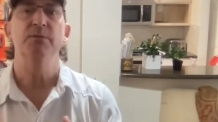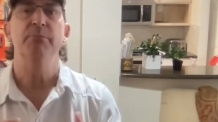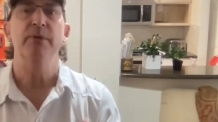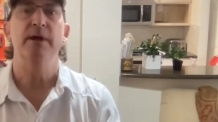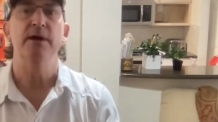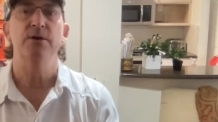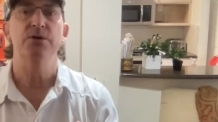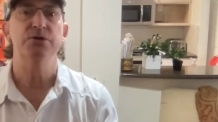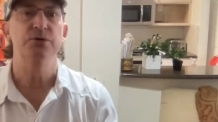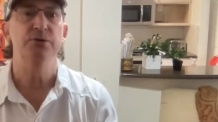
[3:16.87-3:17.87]
player
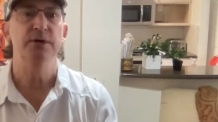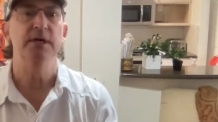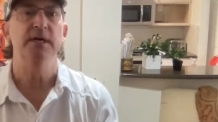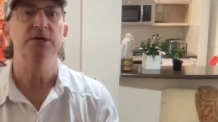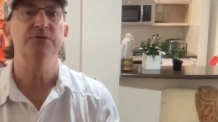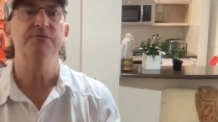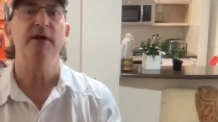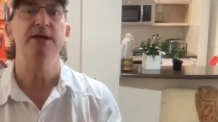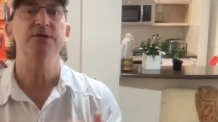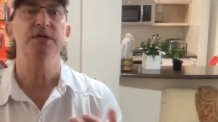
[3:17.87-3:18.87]
shooting is
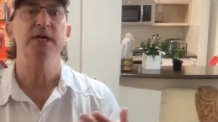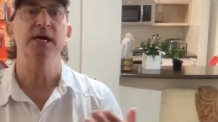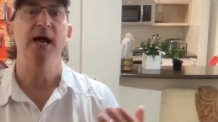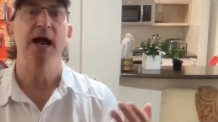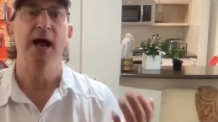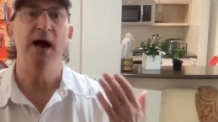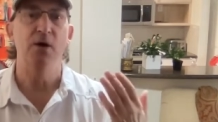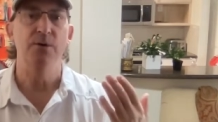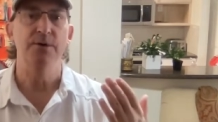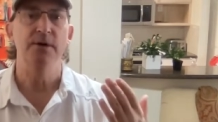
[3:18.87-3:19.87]
facing
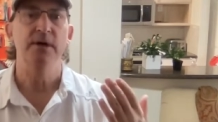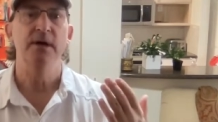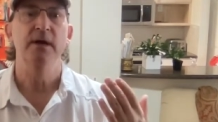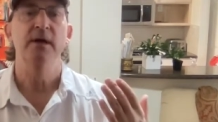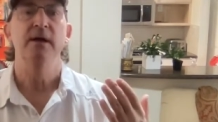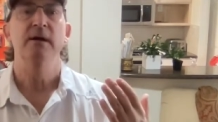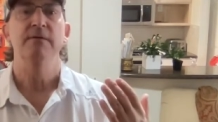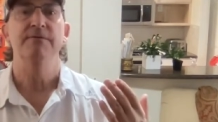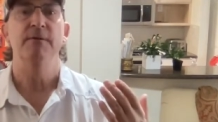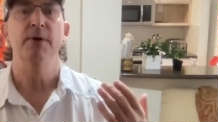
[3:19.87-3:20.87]
out
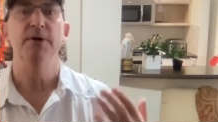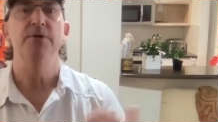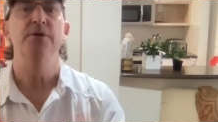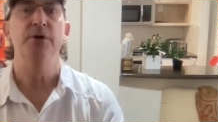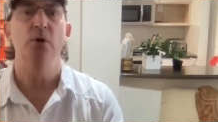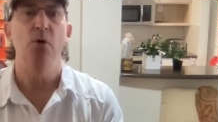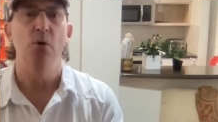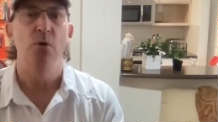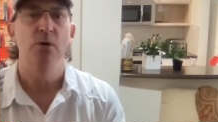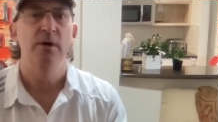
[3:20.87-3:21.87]
from under the goal.